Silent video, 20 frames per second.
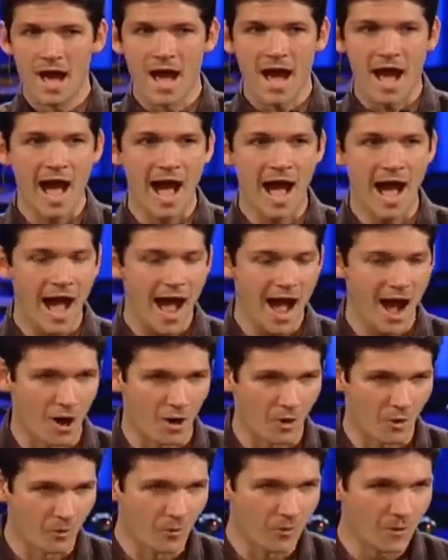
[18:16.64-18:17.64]

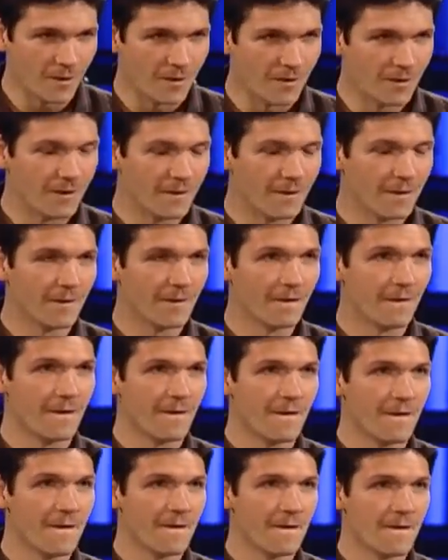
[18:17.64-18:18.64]
How
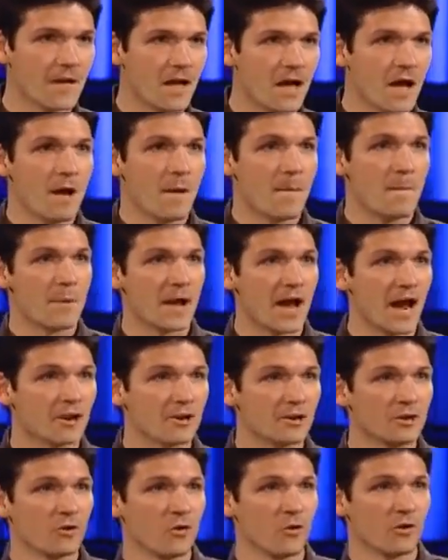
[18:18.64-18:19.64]

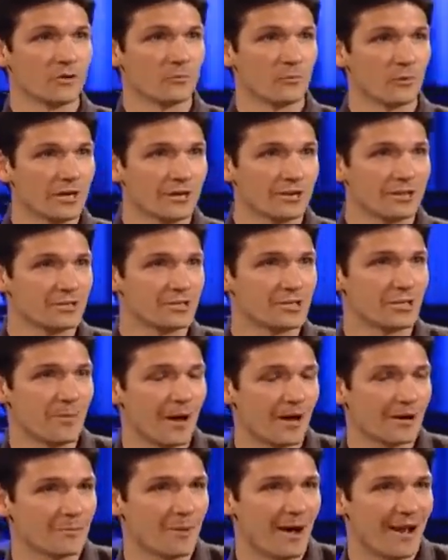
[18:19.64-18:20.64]
paranoid weird is she
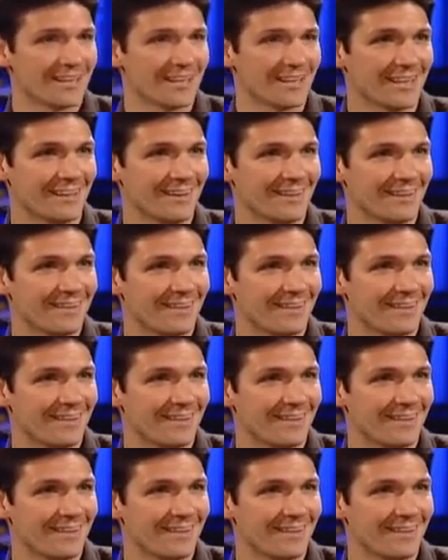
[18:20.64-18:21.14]
about her body?